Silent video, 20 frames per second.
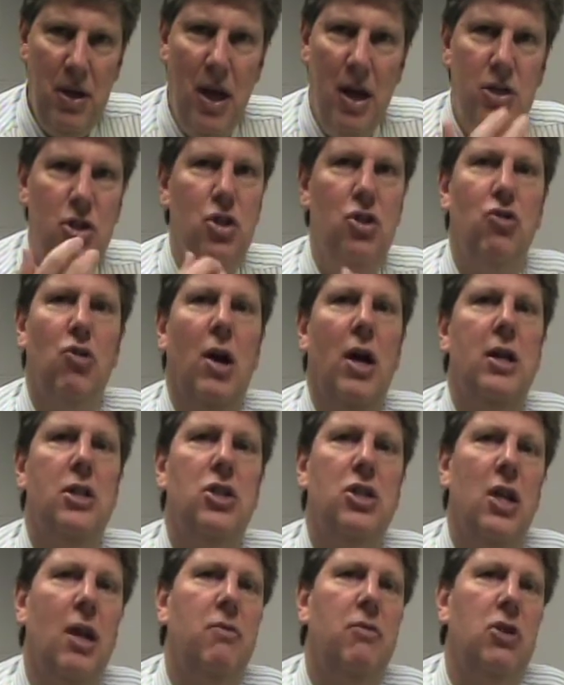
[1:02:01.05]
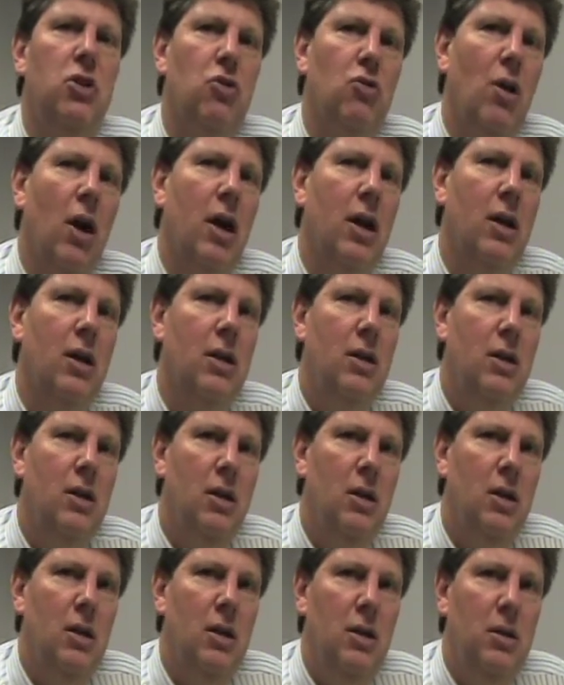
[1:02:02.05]
I should try a Chevy truck.
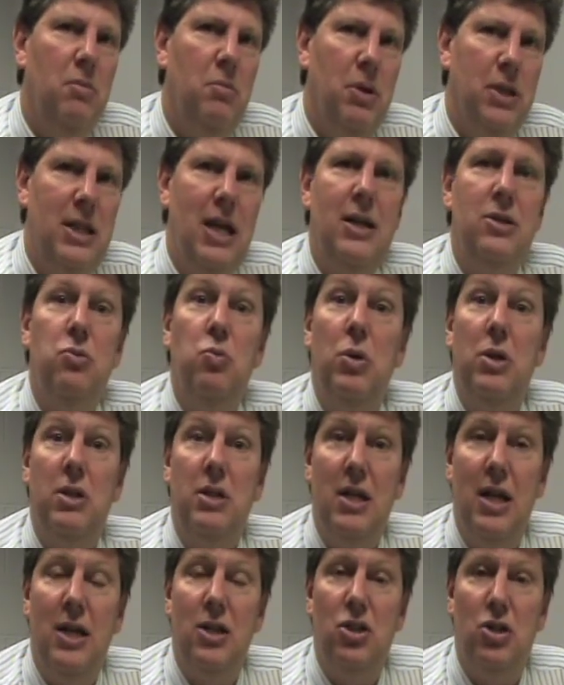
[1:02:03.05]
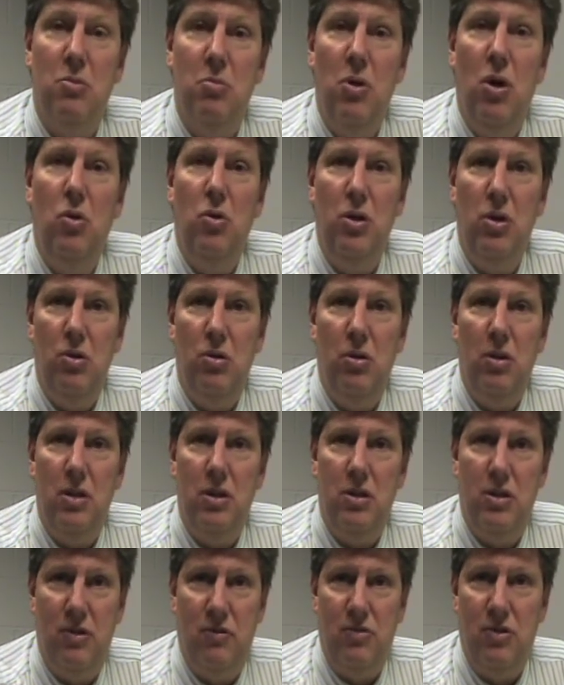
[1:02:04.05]
But that's what a testimonial
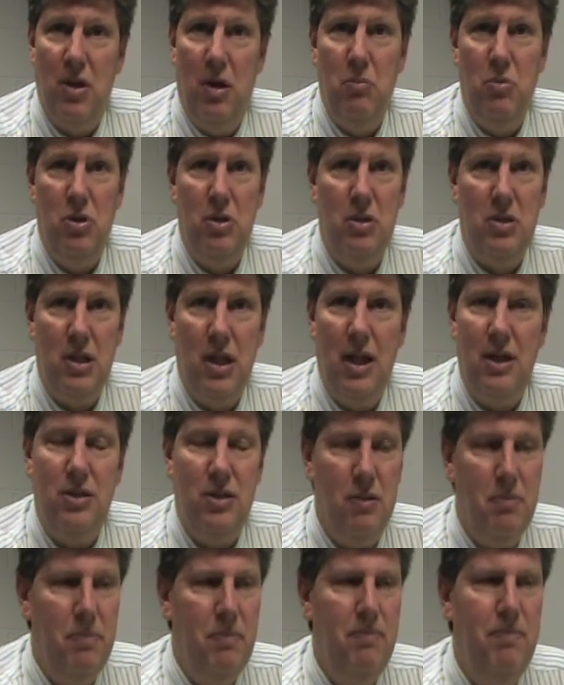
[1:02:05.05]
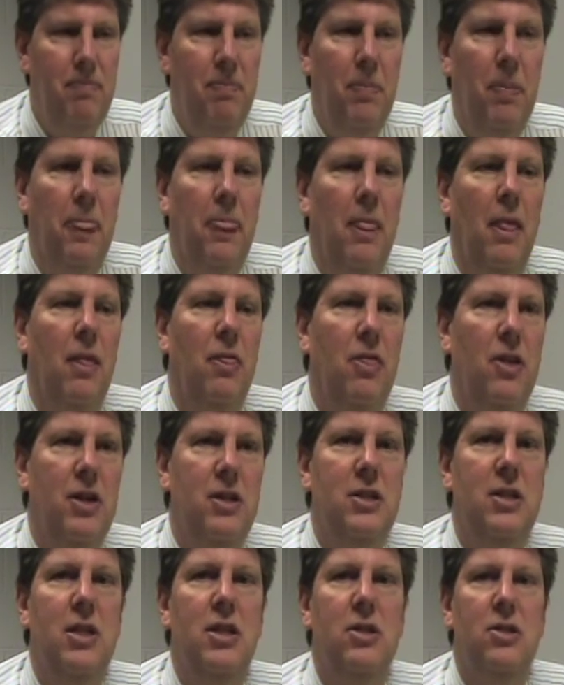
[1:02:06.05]
is. If someone says,
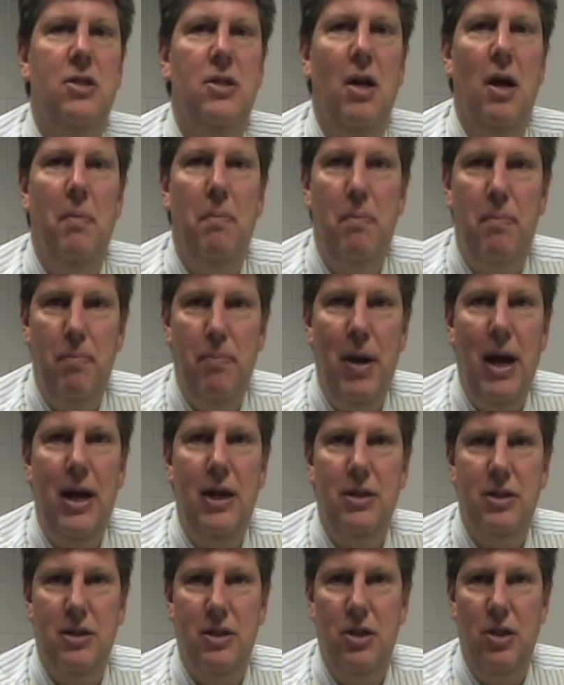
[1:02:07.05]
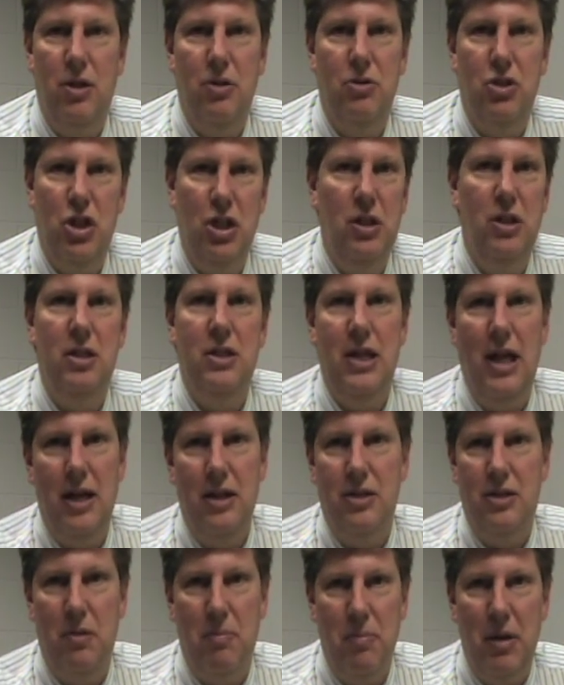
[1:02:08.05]
this is the best, Chili's
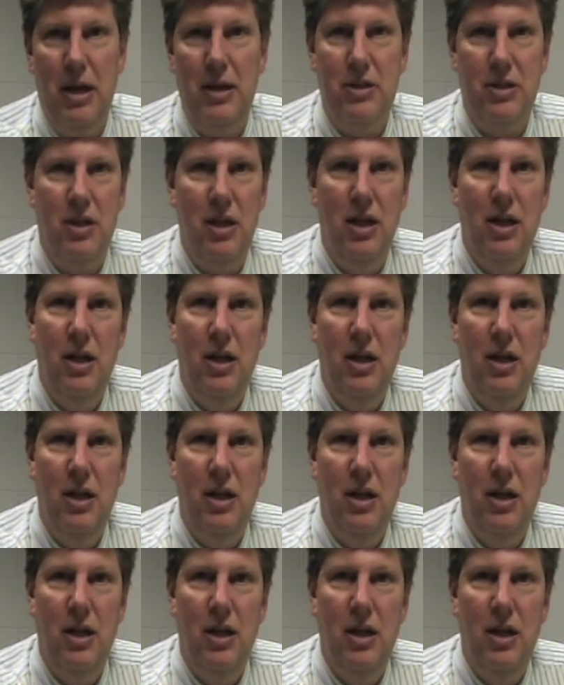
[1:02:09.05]
has the best